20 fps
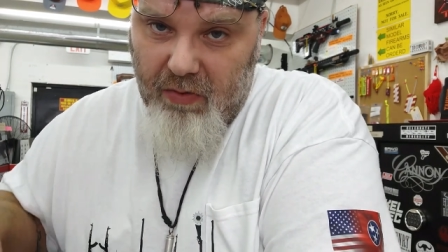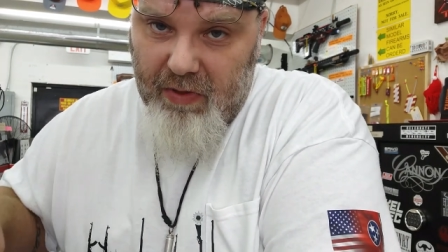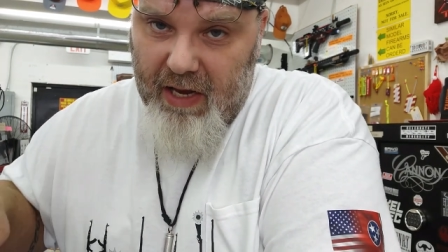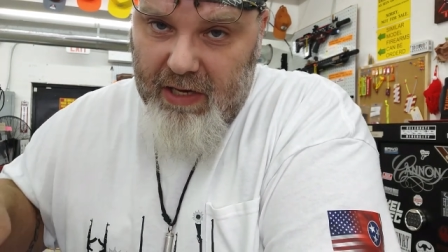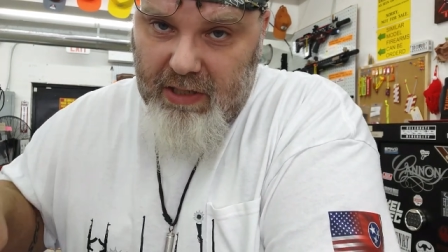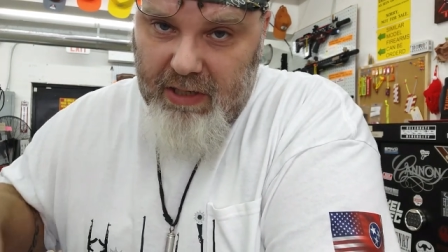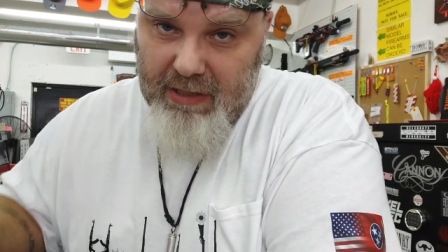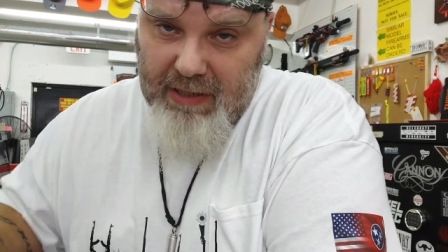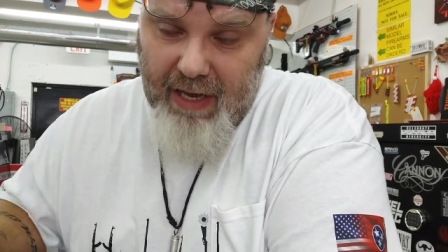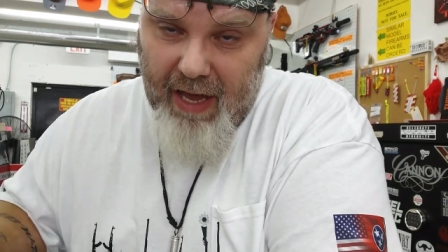They
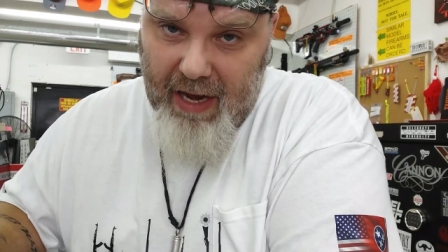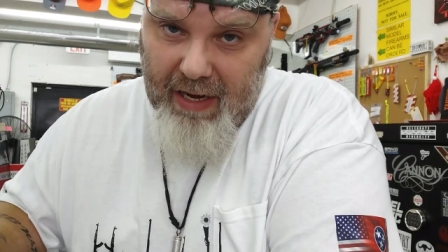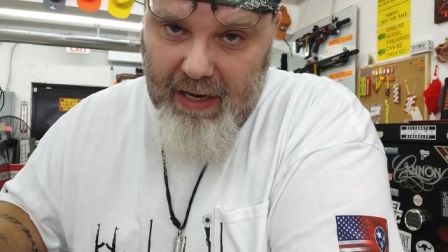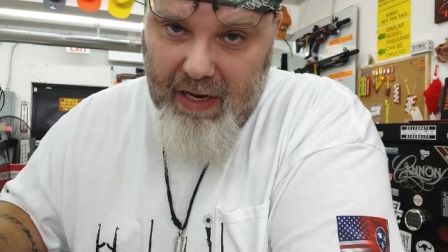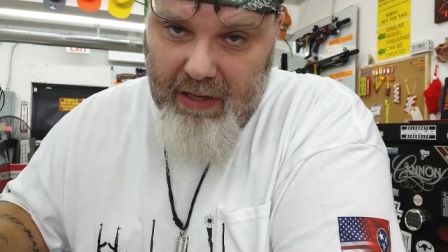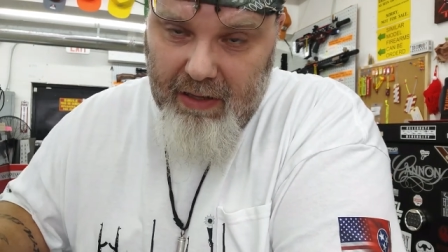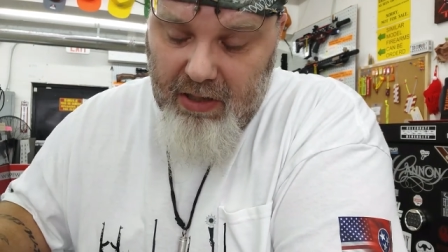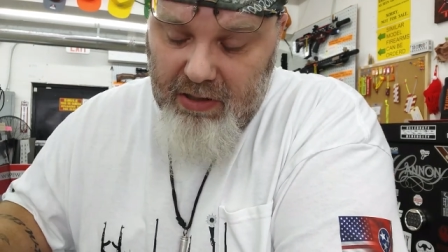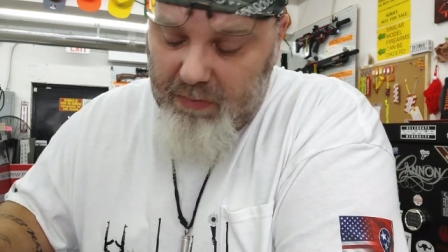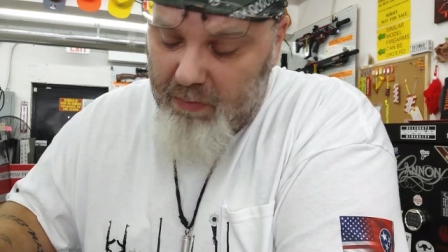just got
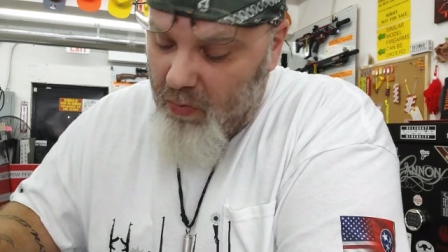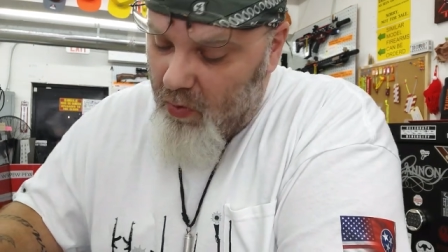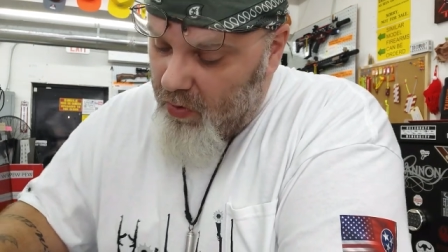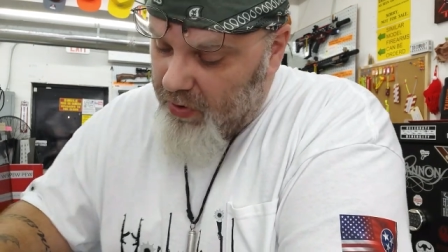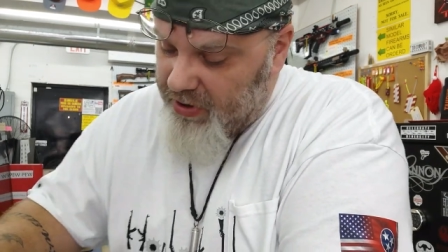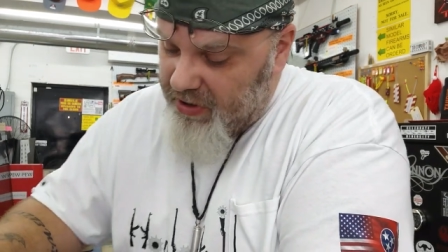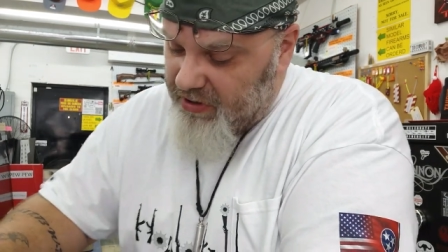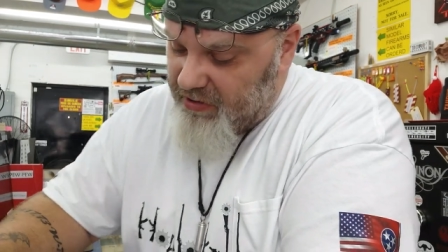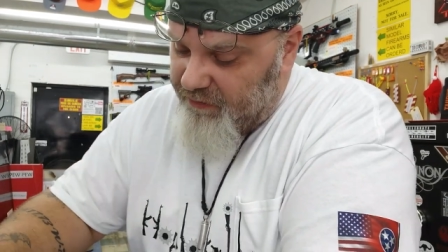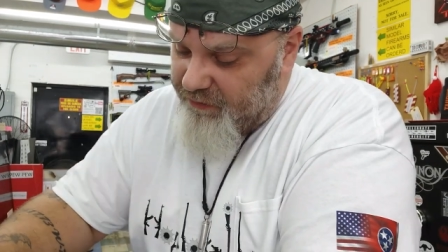in this
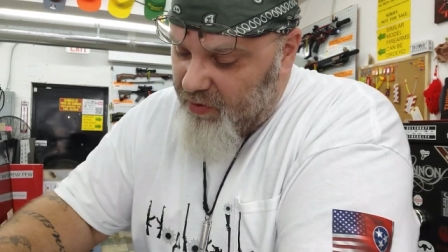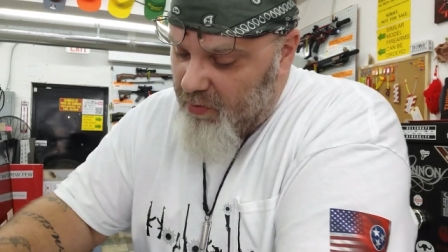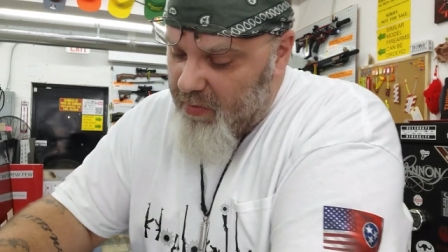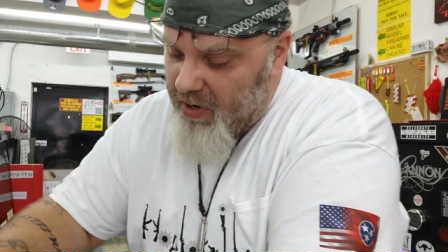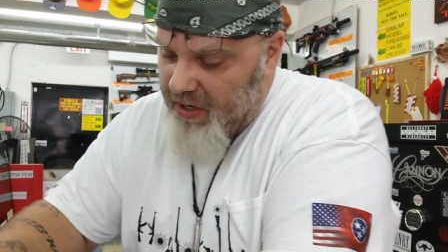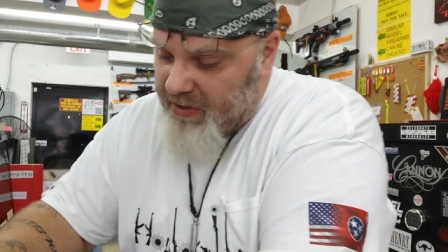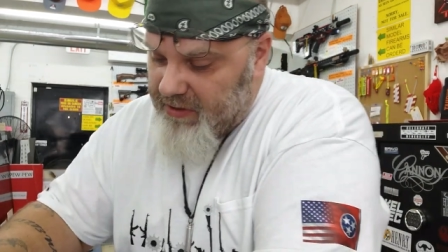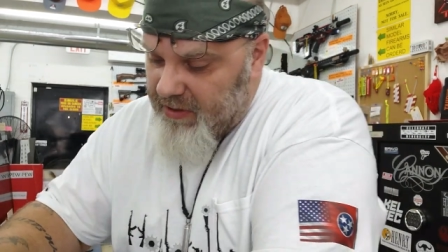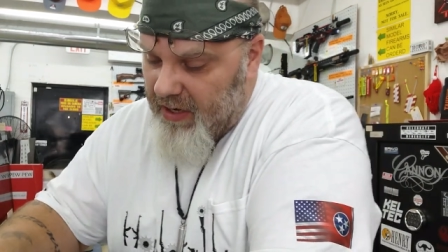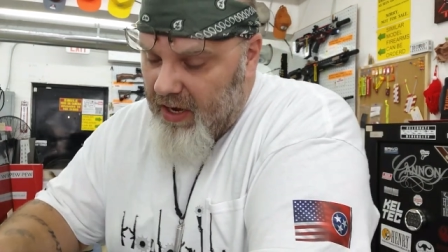morning, just a few
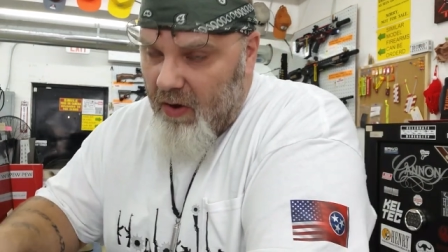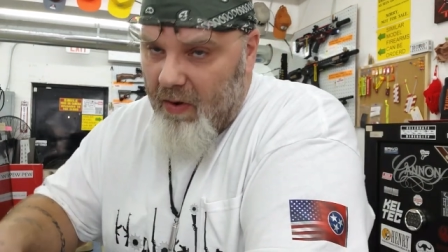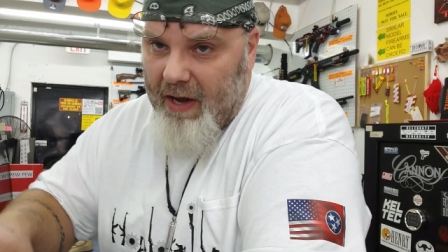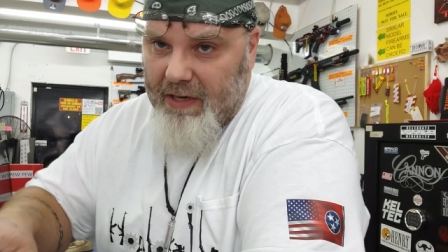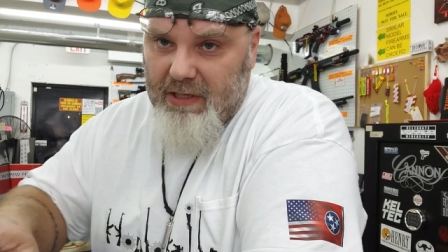minutes ago.